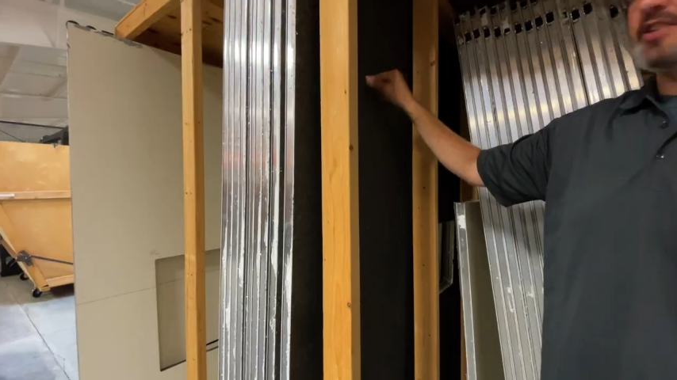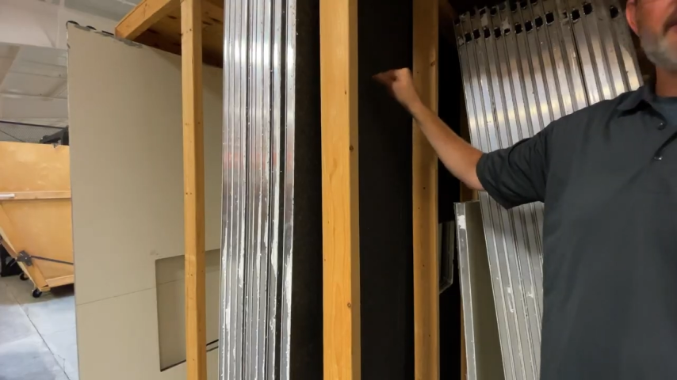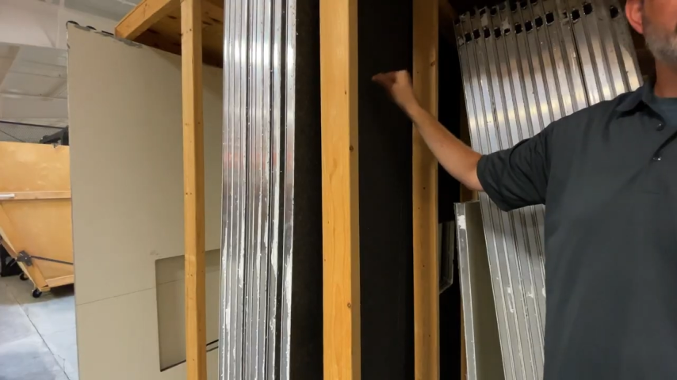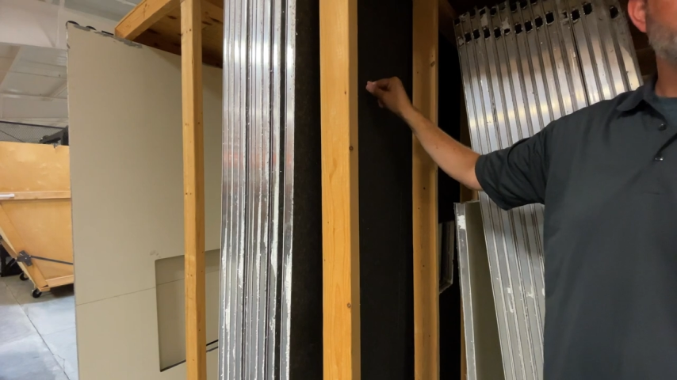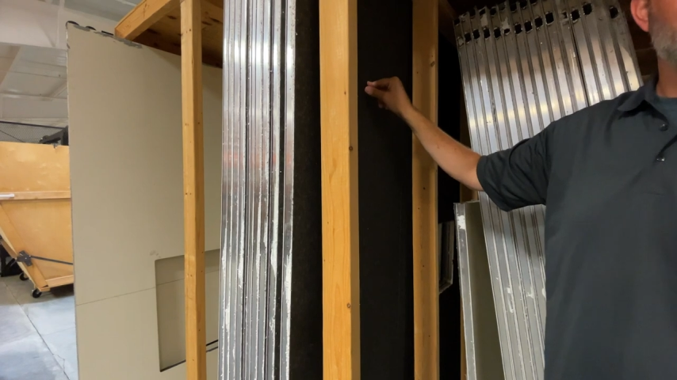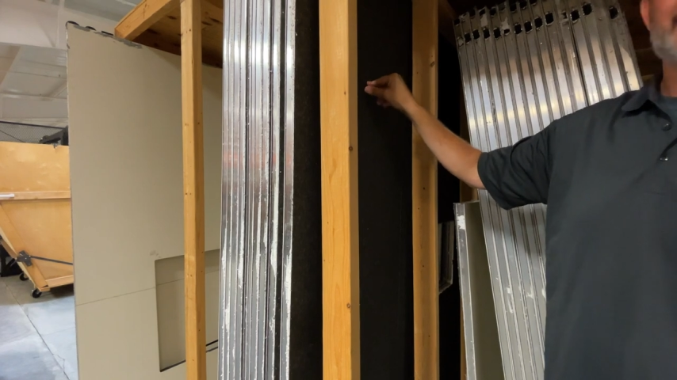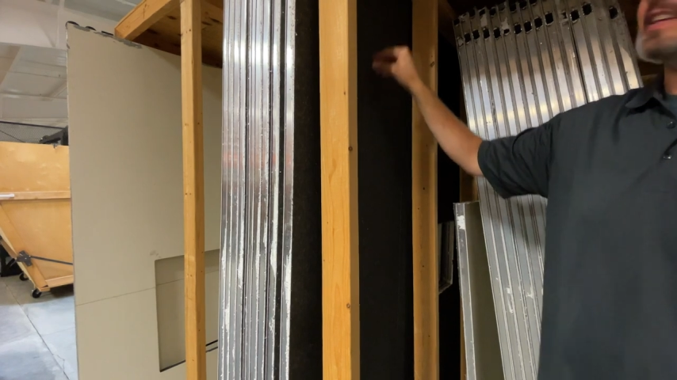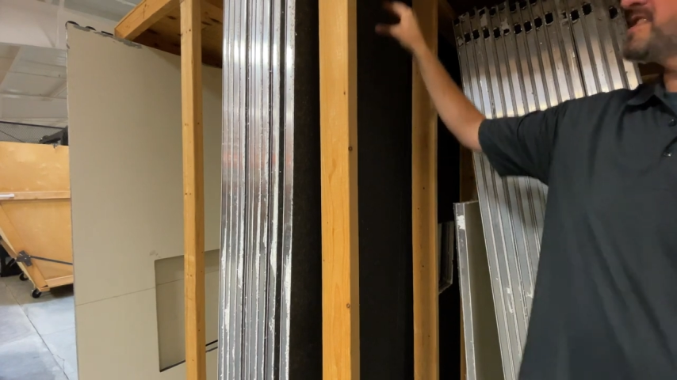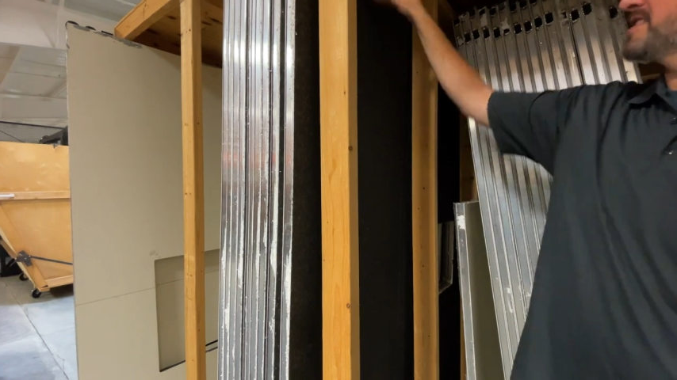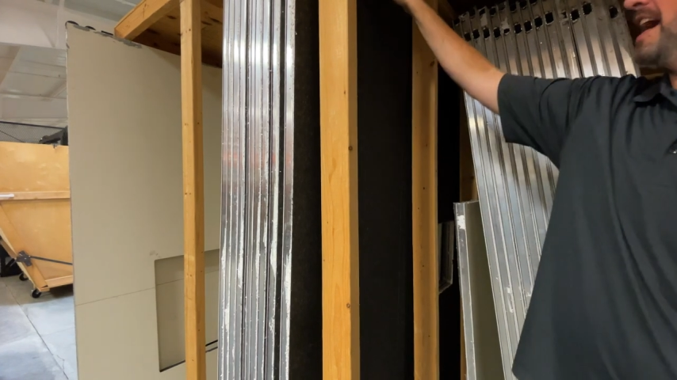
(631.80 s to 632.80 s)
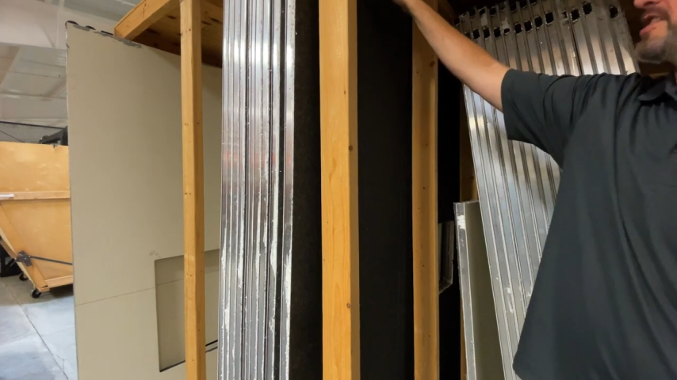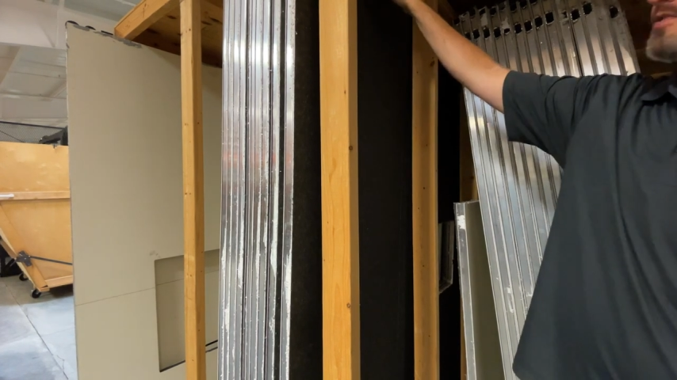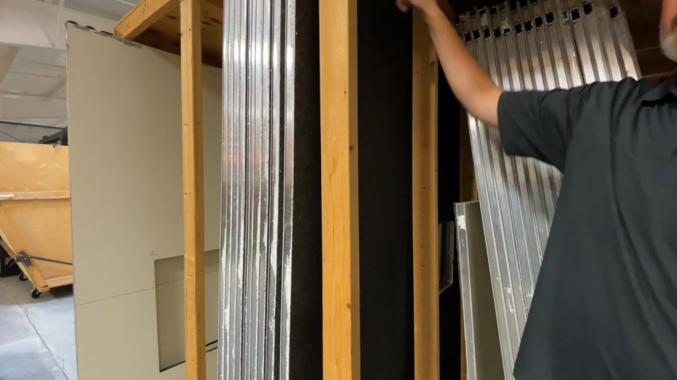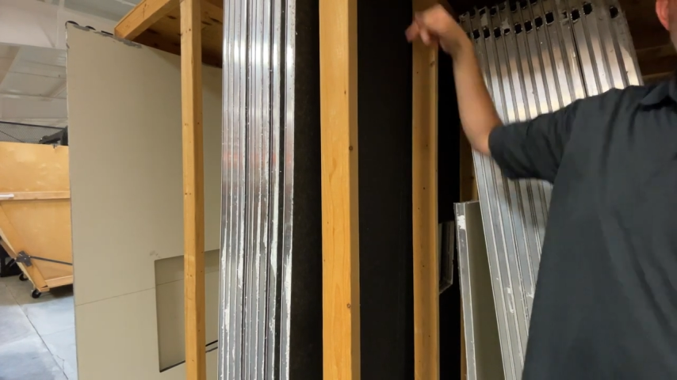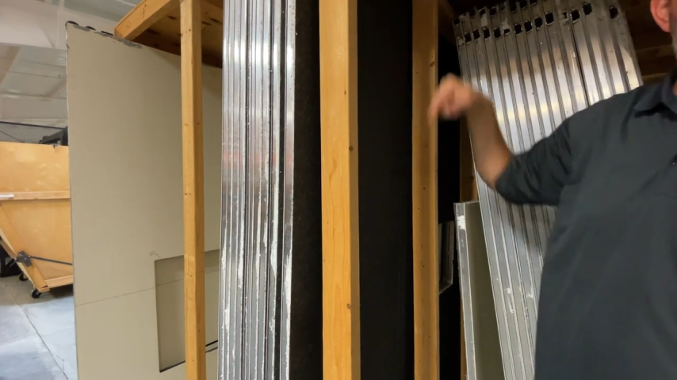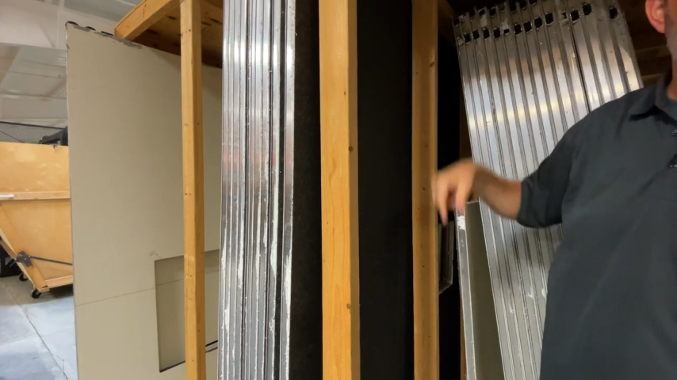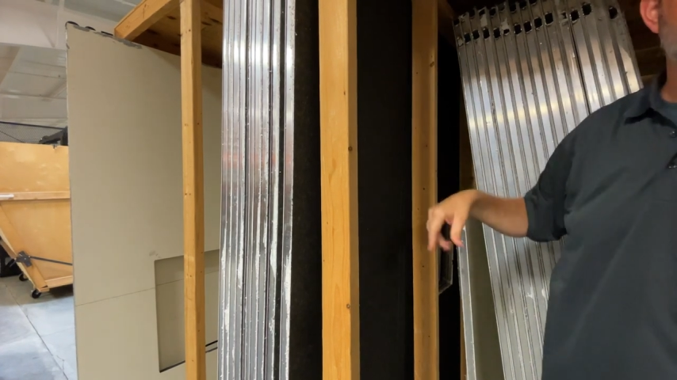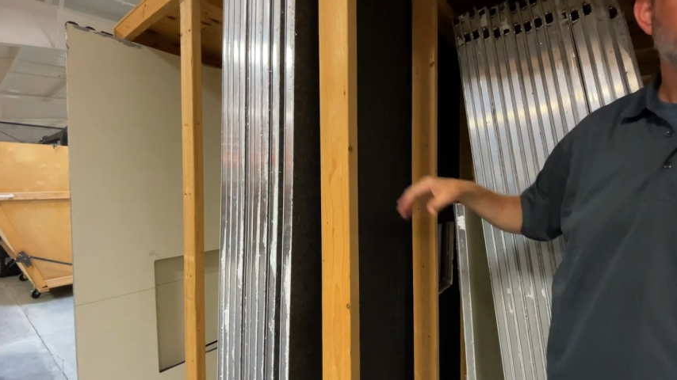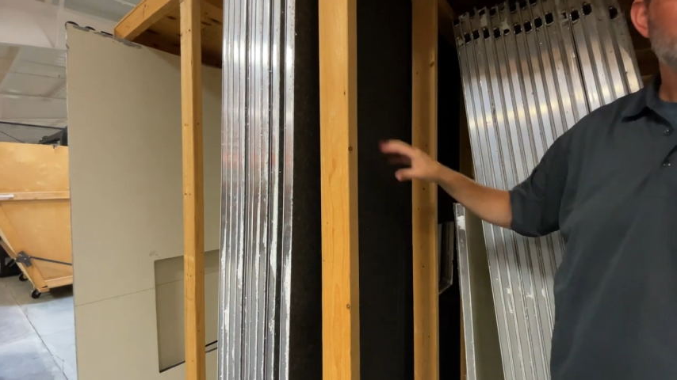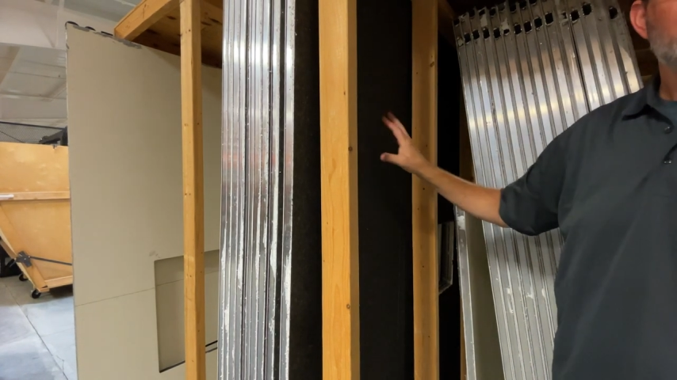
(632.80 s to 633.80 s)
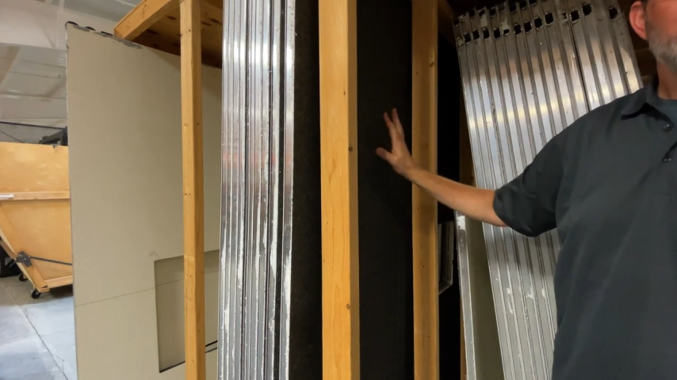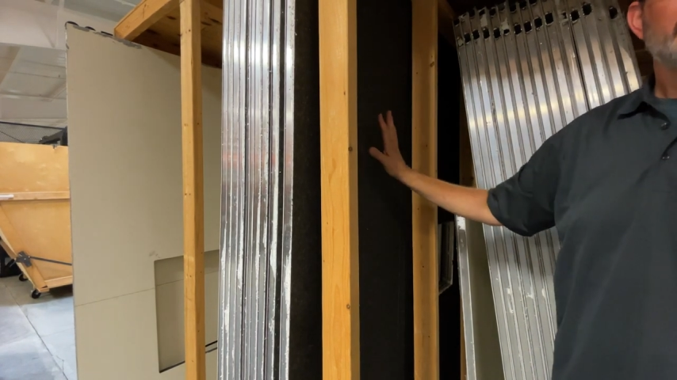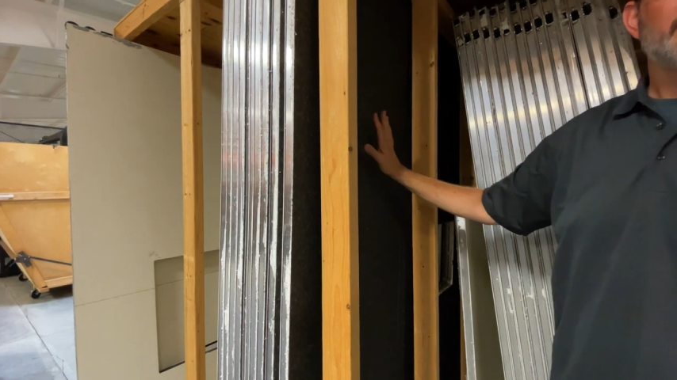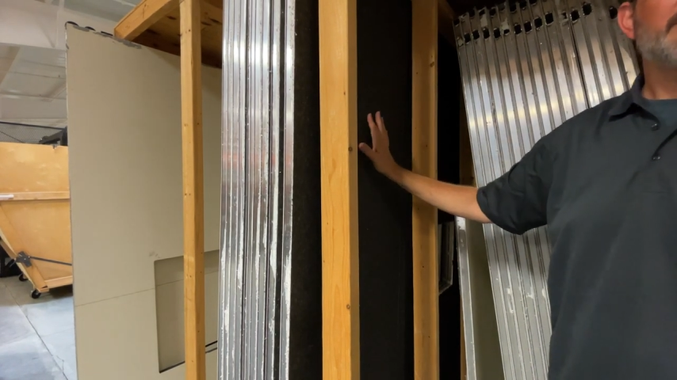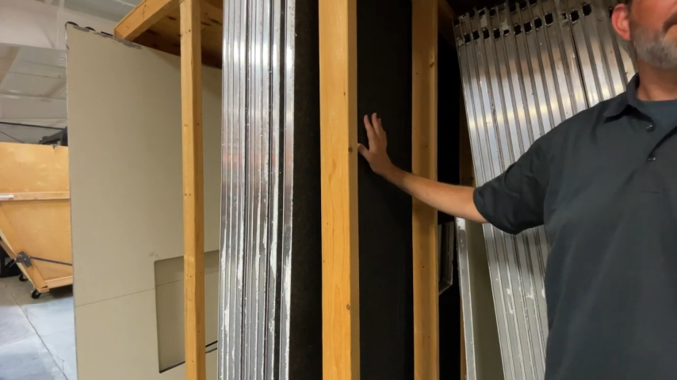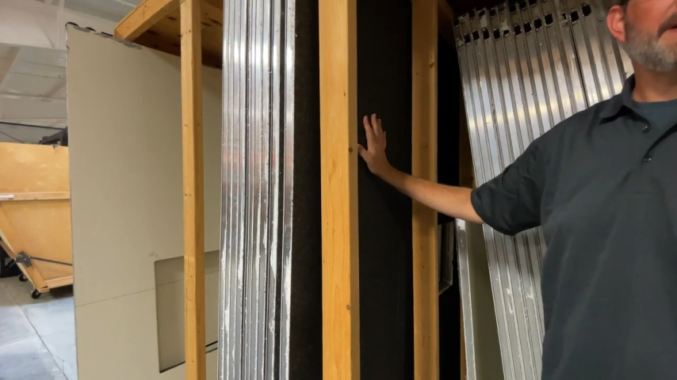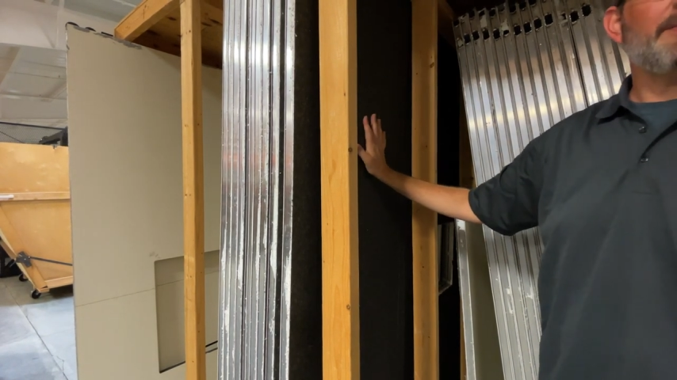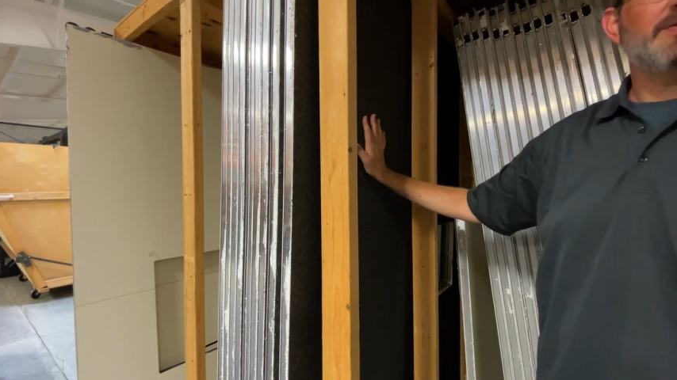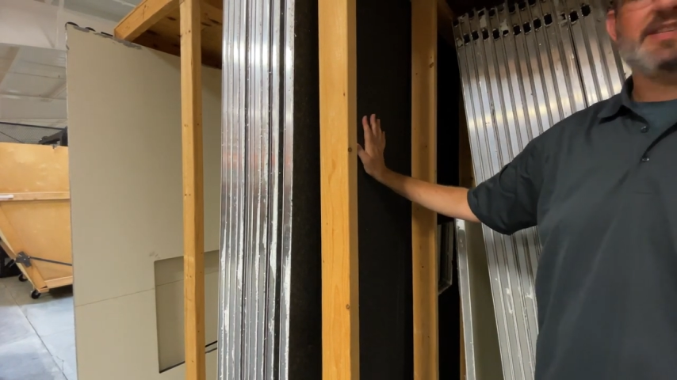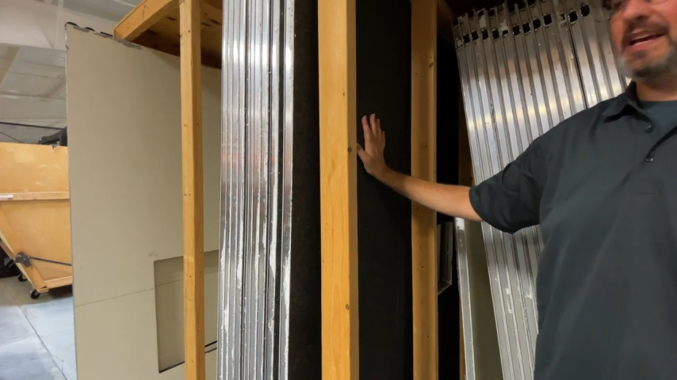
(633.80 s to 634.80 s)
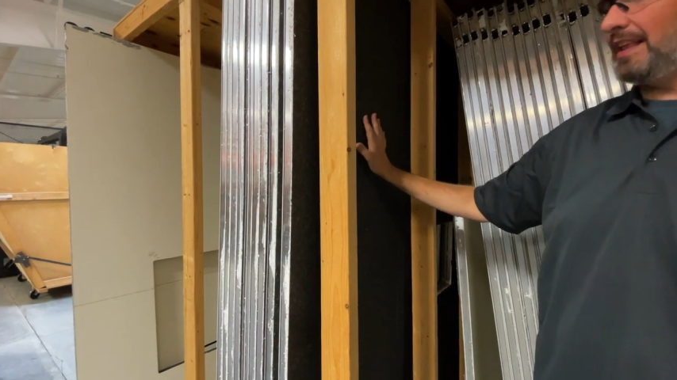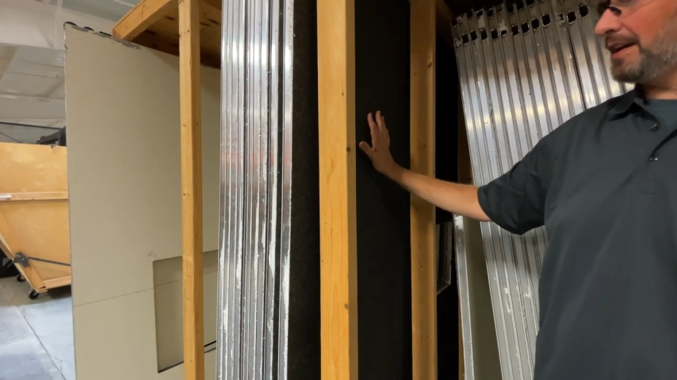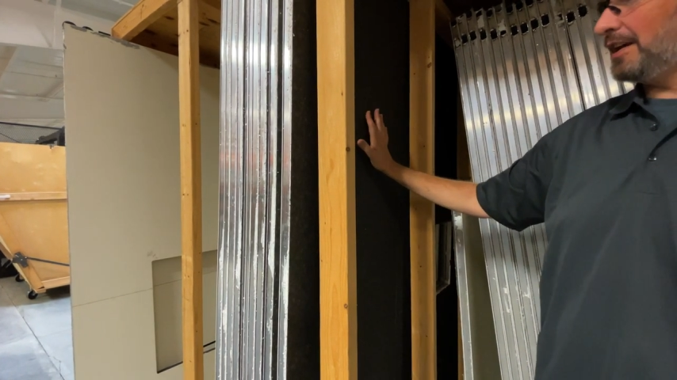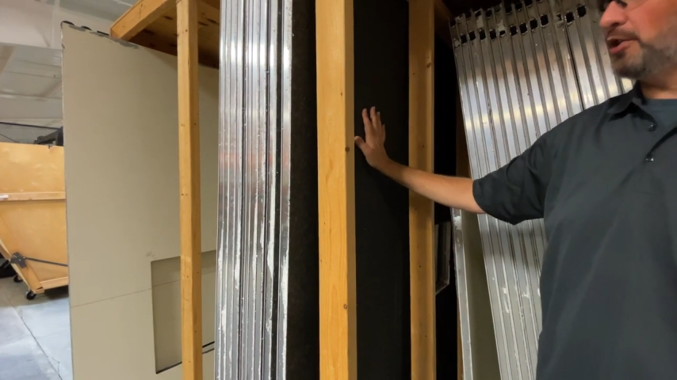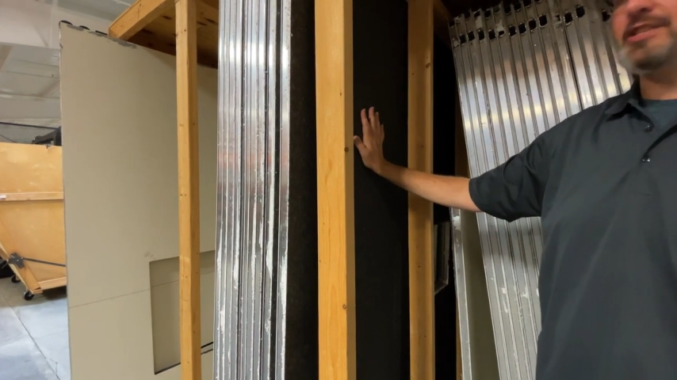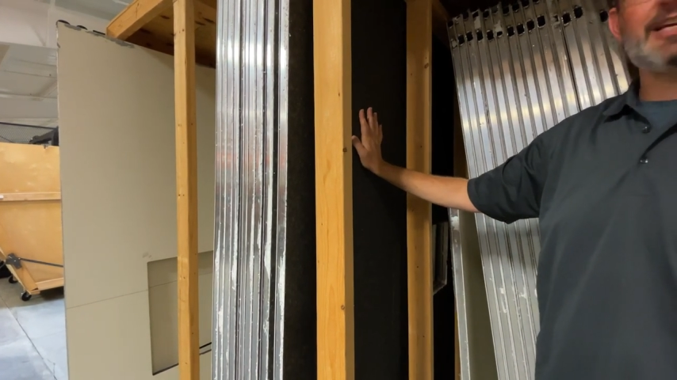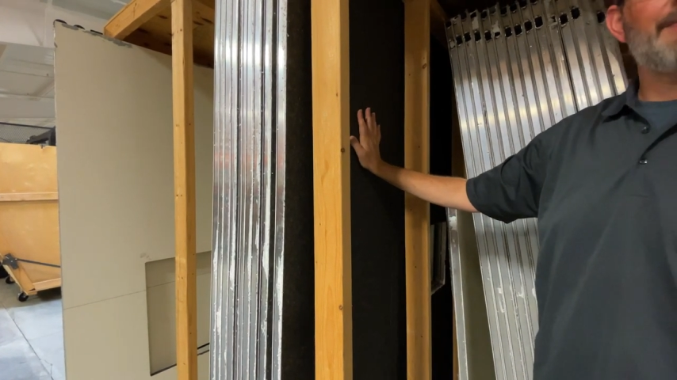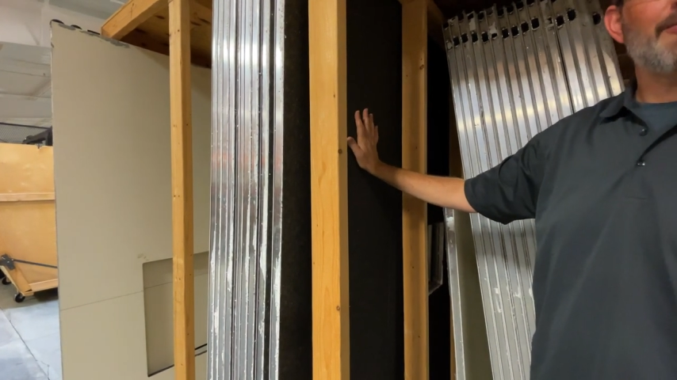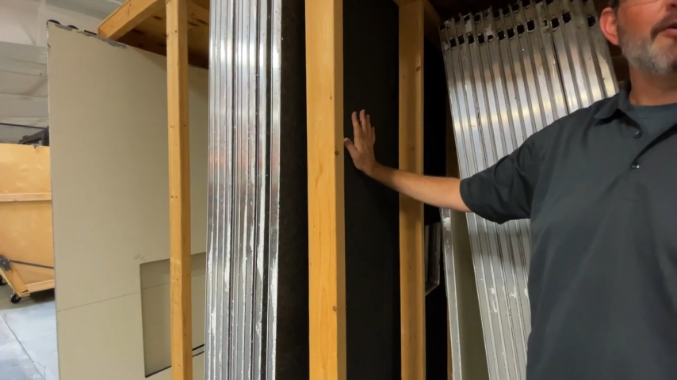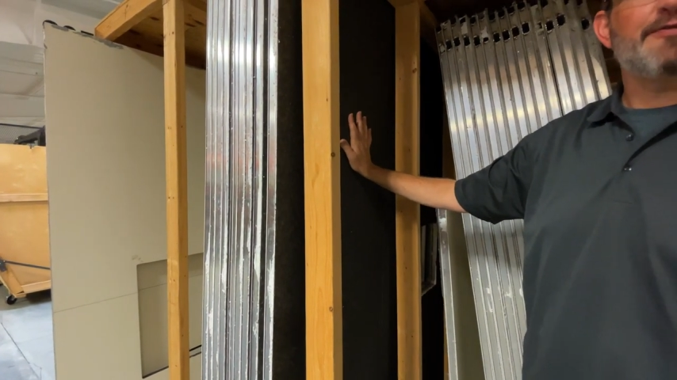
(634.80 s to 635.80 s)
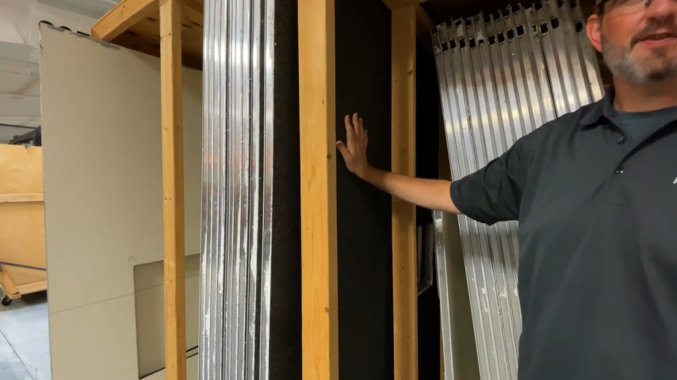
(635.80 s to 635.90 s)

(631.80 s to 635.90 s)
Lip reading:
Nobody's mouth can be seen.